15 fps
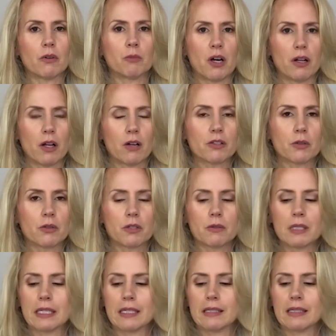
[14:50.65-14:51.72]
while also
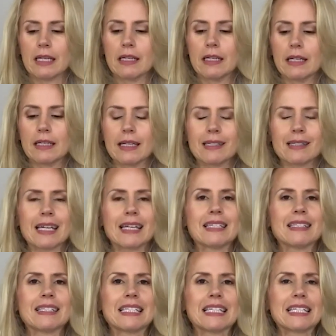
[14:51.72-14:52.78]
using a standing desk is
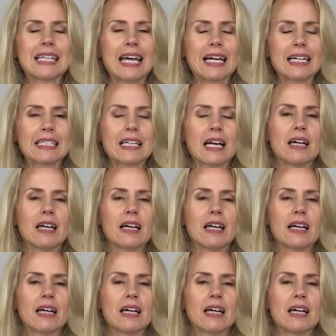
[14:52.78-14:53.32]
to get